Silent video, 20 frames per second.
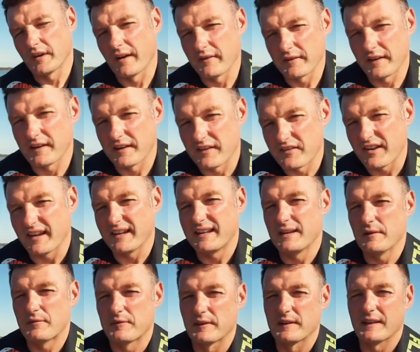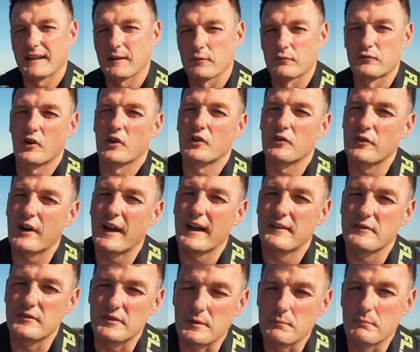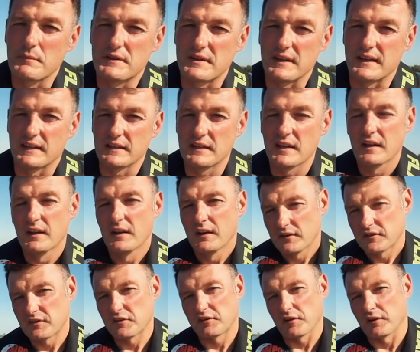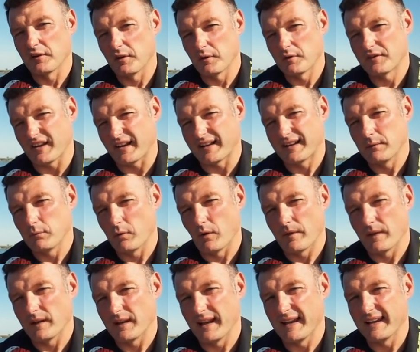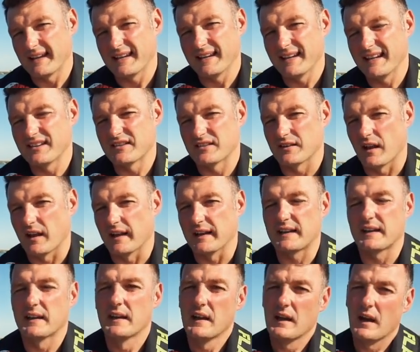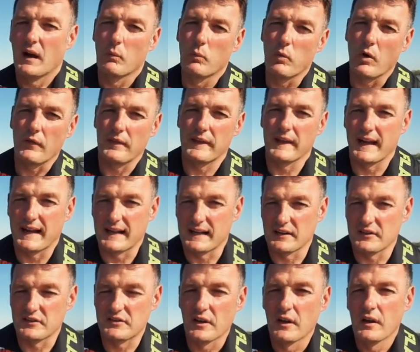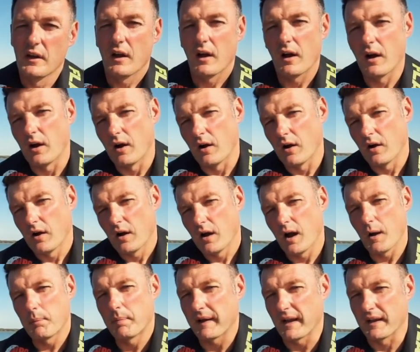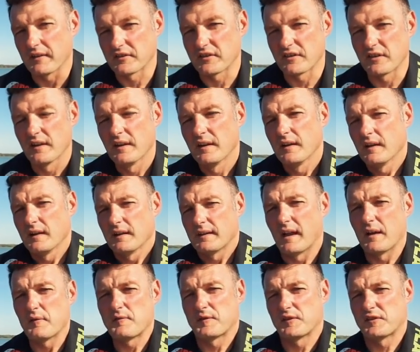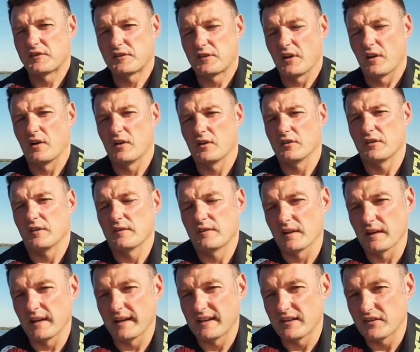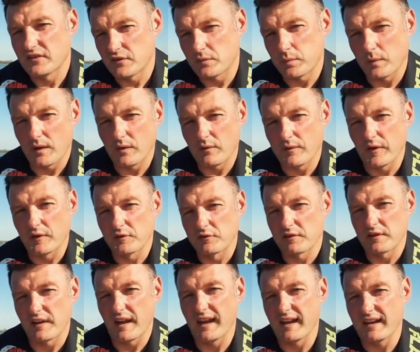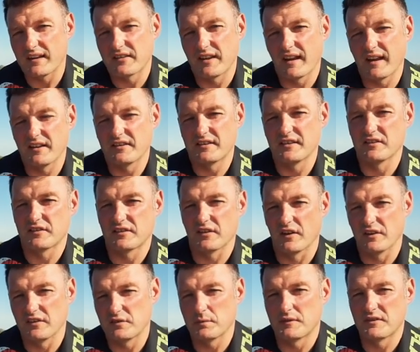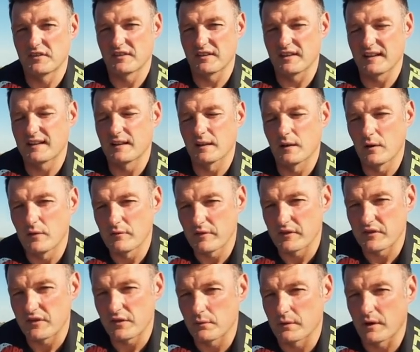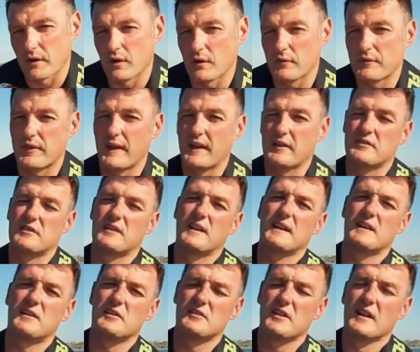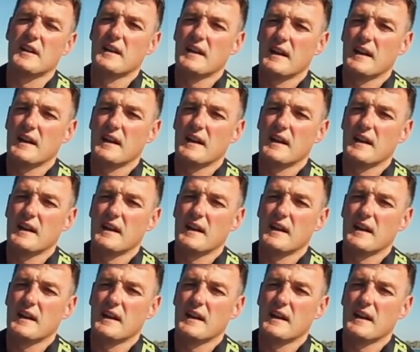now and I'm going to take you for a little run around Medin to show you exactly what the lake is like and what the anglers are up against. Now, for a start, the lake is 1,200 hectares in size, which is a little over 2,500 acres,